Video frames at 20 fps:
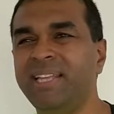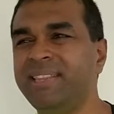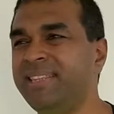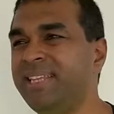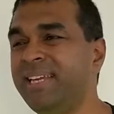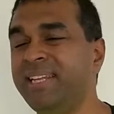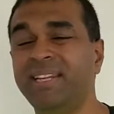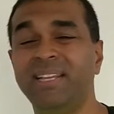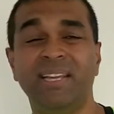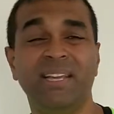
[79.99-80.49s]
And
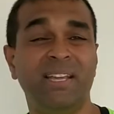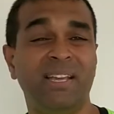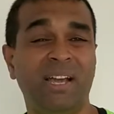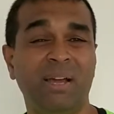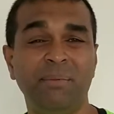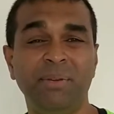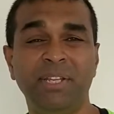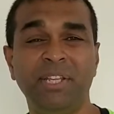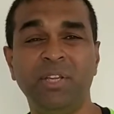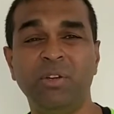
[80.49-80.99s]
then, I
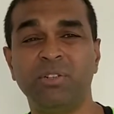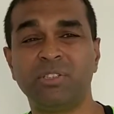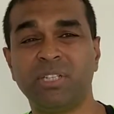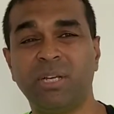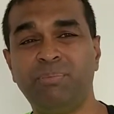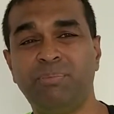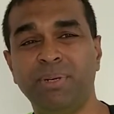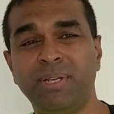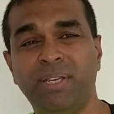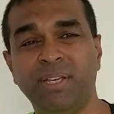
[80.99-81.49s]
mean, he was
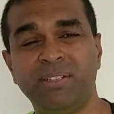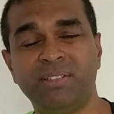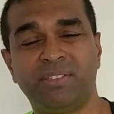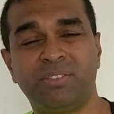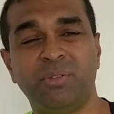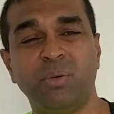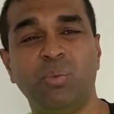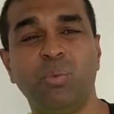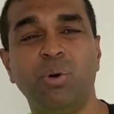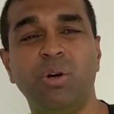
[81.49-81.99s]
up against
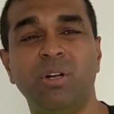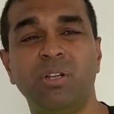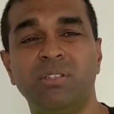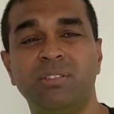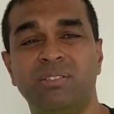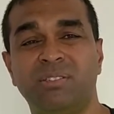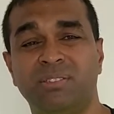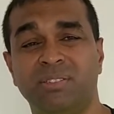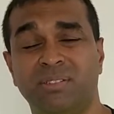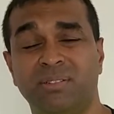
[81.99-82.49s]
the
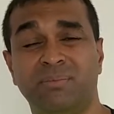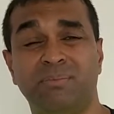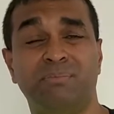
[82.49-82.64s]
world's